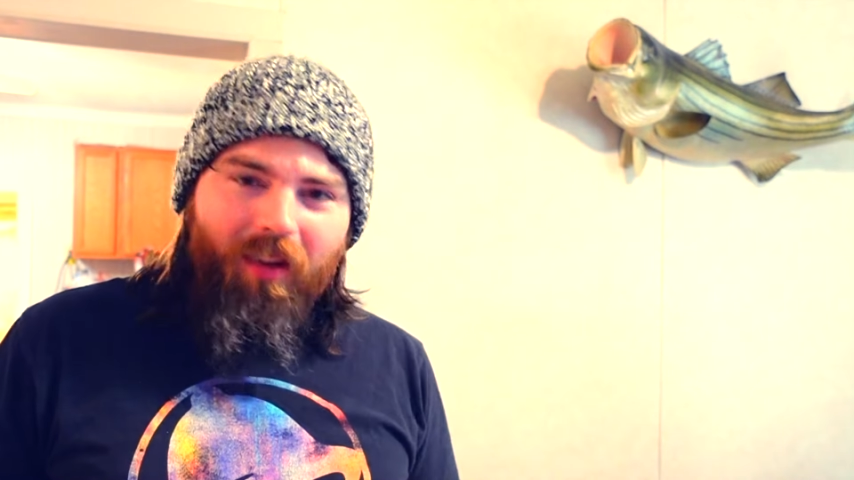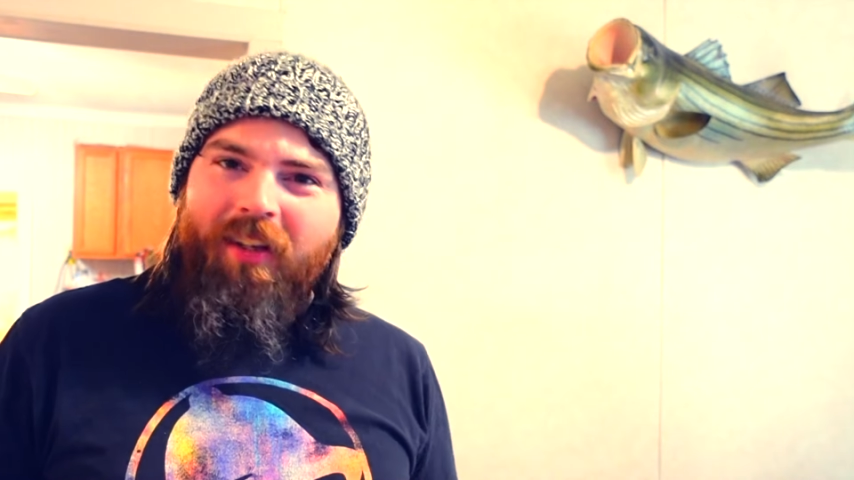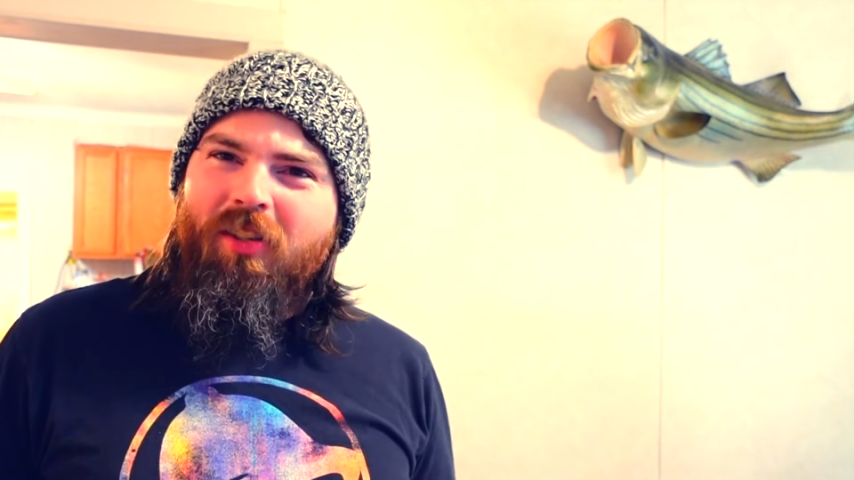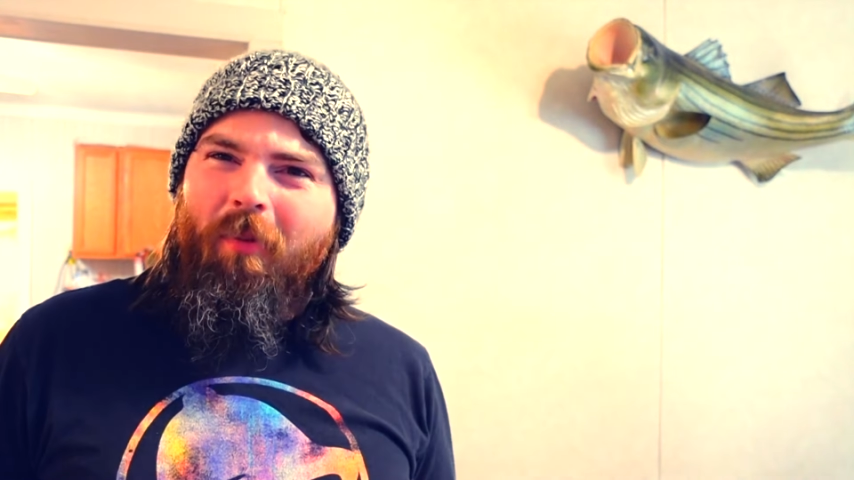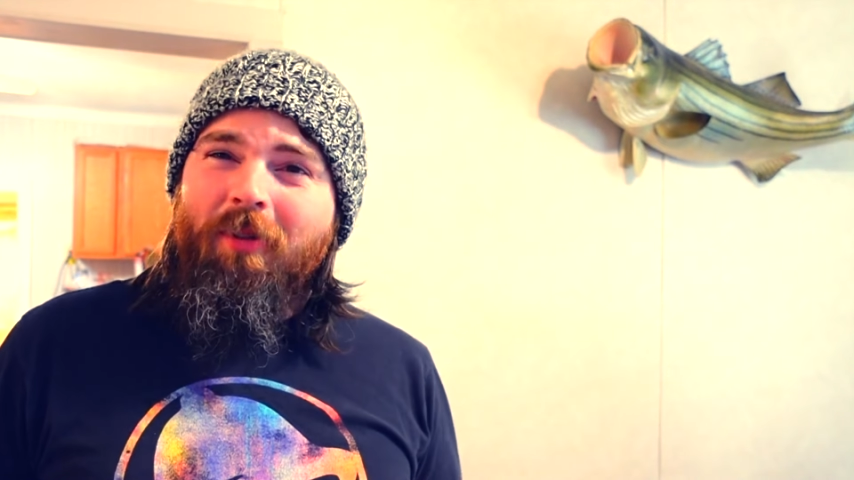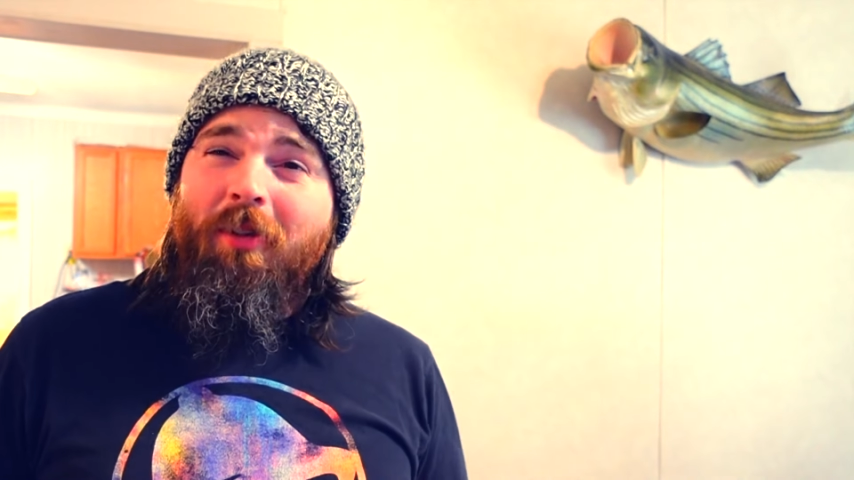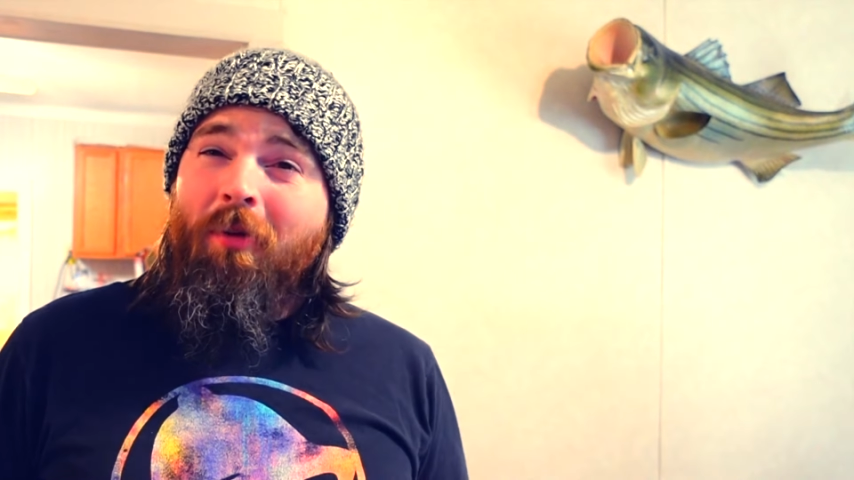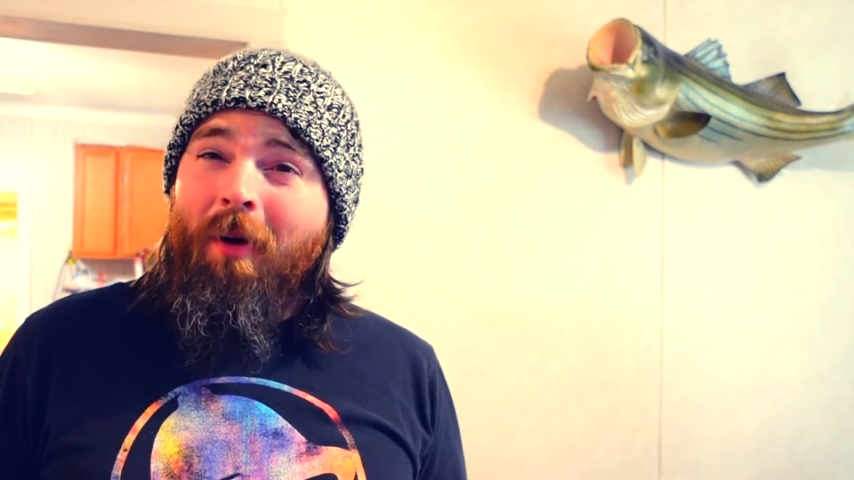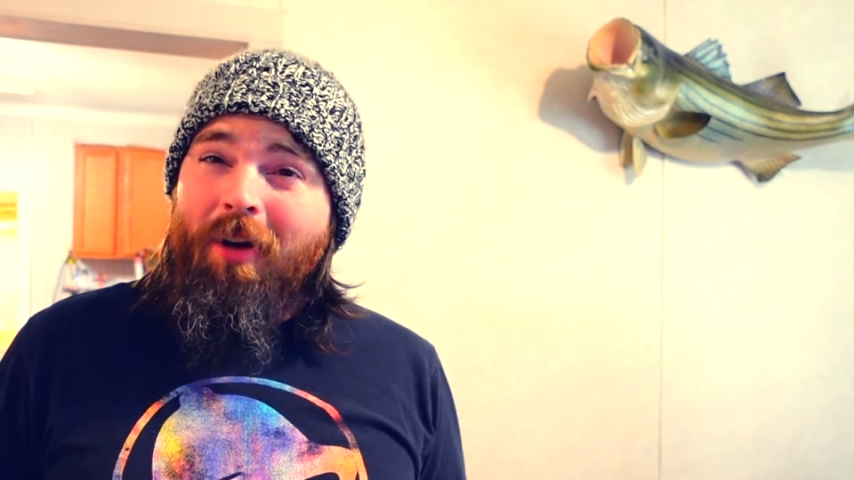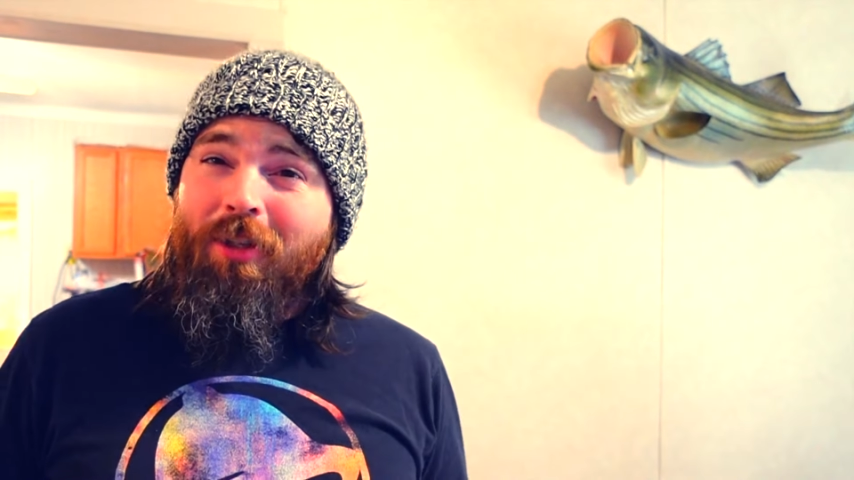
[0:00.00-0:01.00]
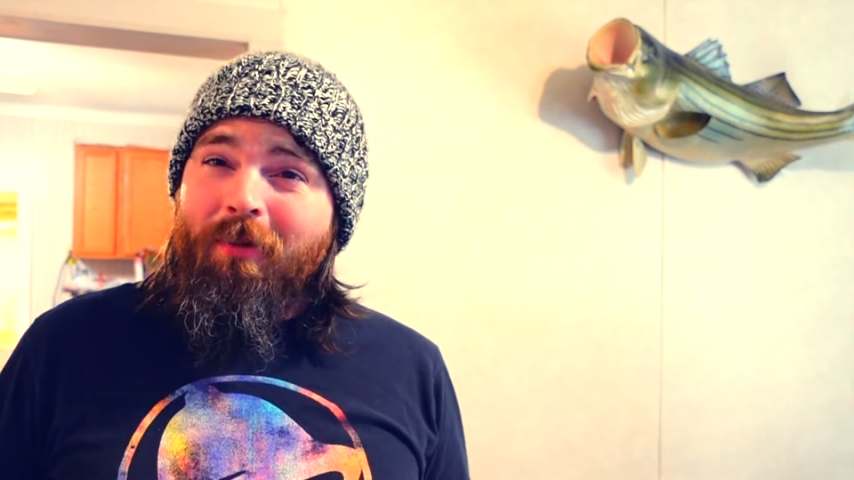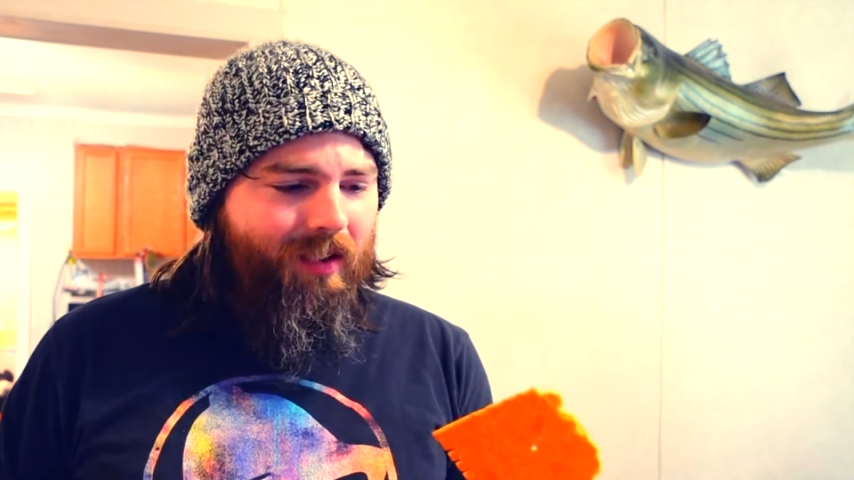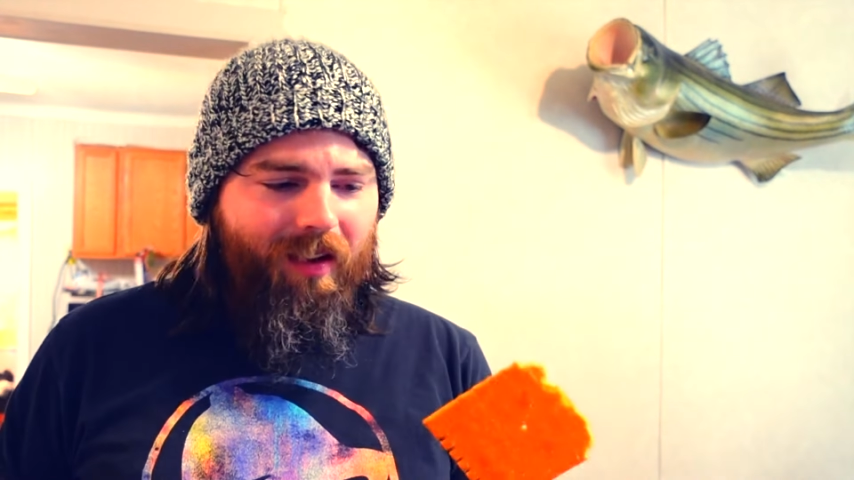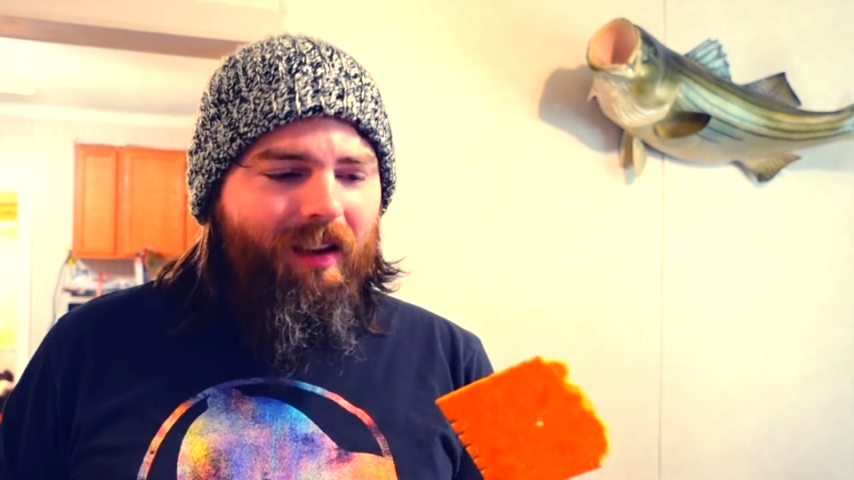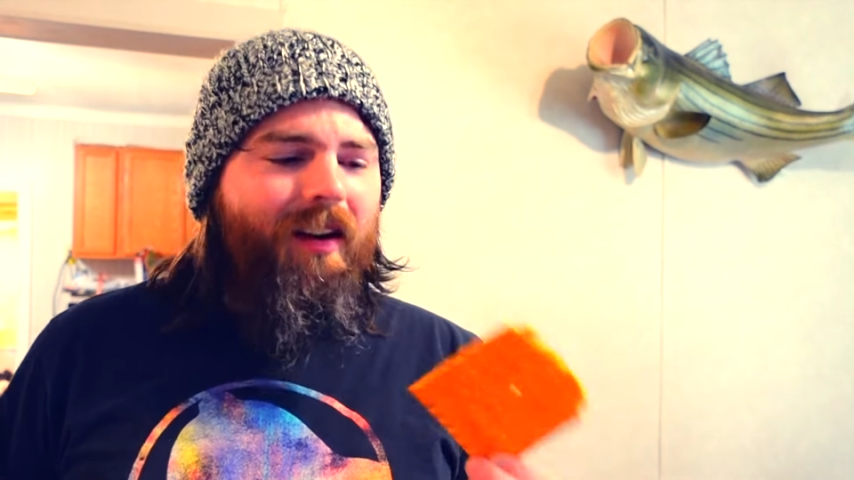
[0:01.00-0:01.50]
it's almost too much.
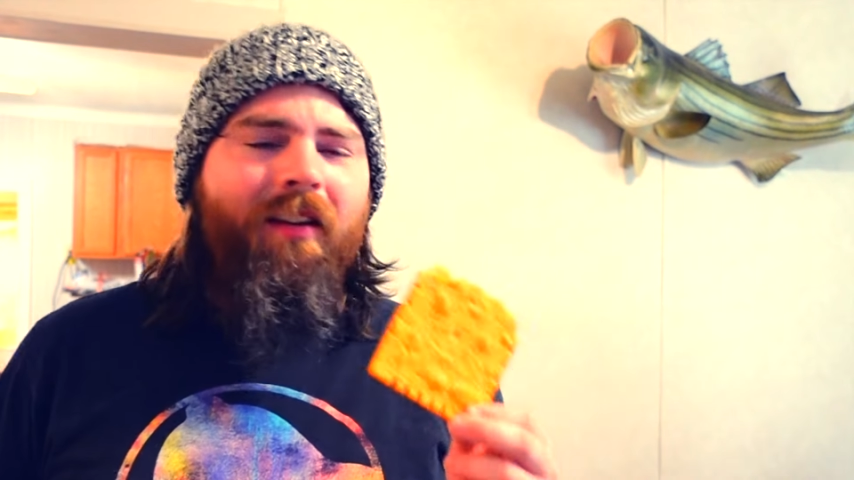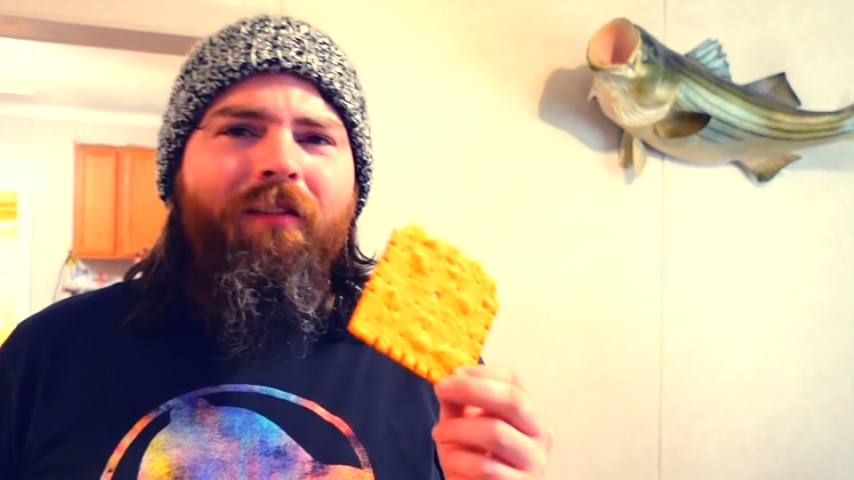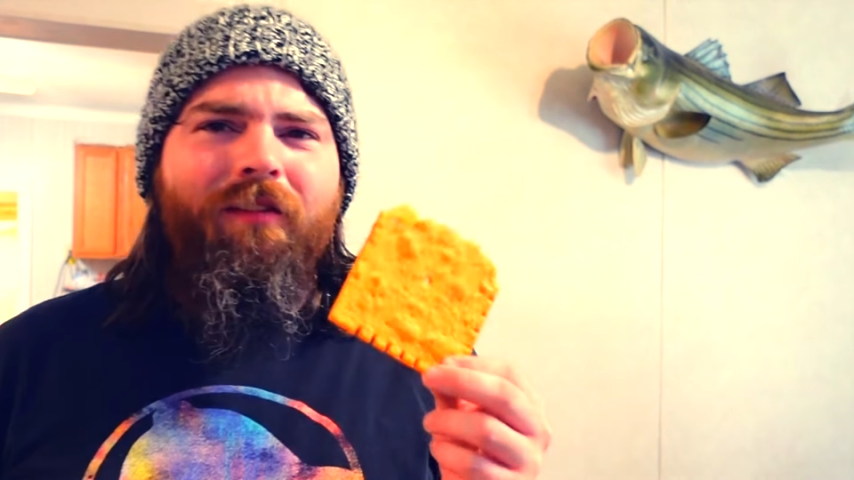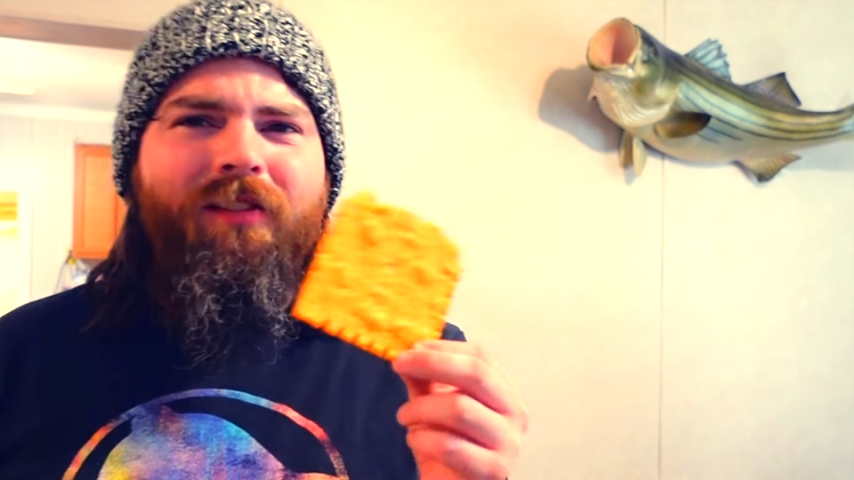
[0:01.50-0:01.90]
And it